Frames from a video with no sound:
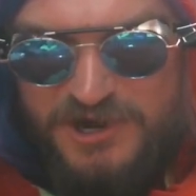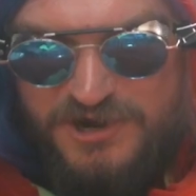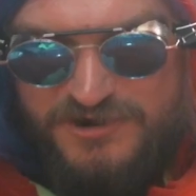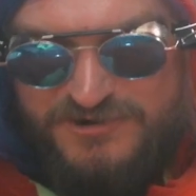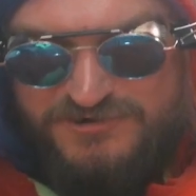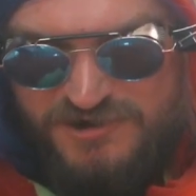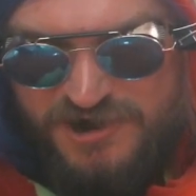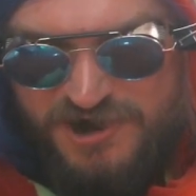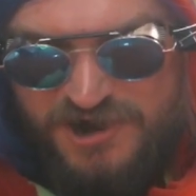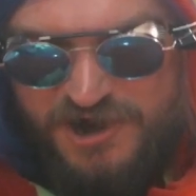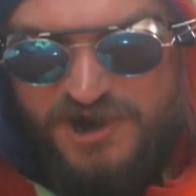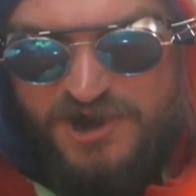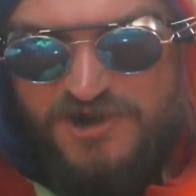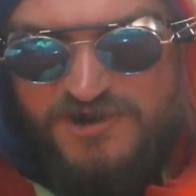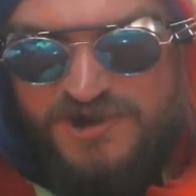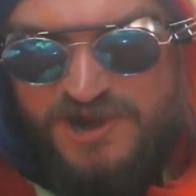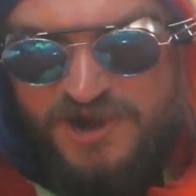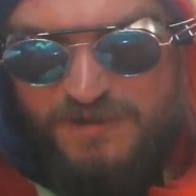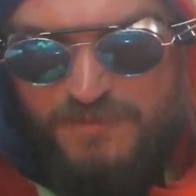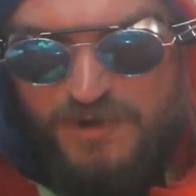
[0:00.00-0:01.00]
yeah,
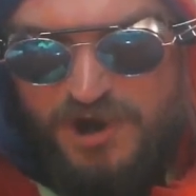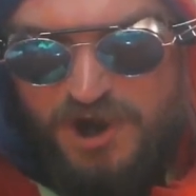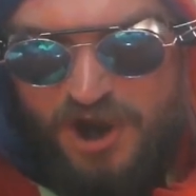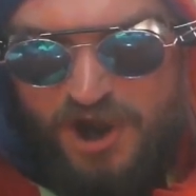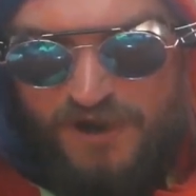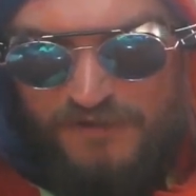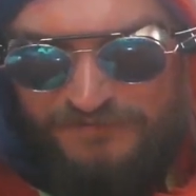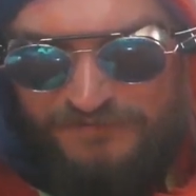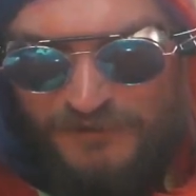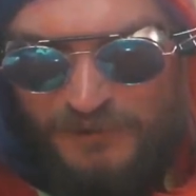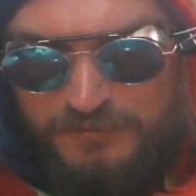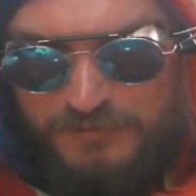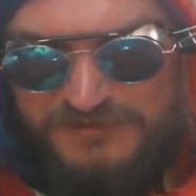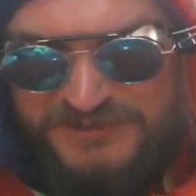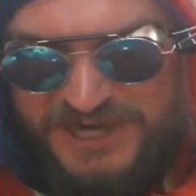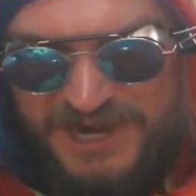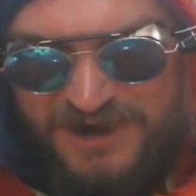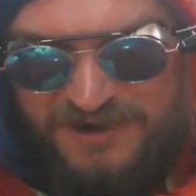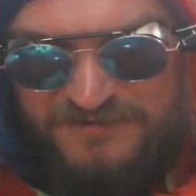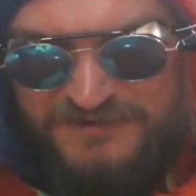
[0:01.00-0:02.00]
yeah, we all float
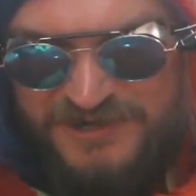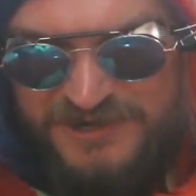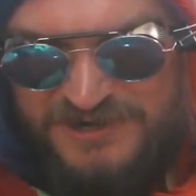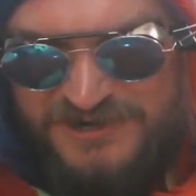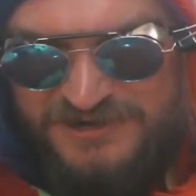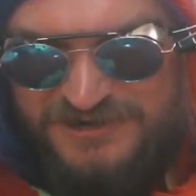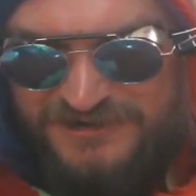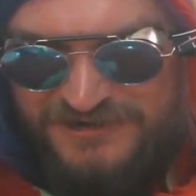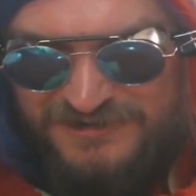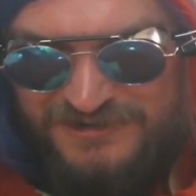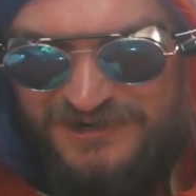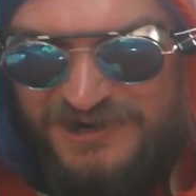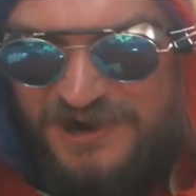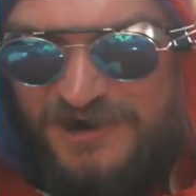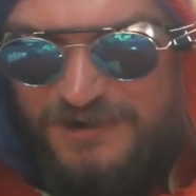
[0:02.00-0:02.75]
down here.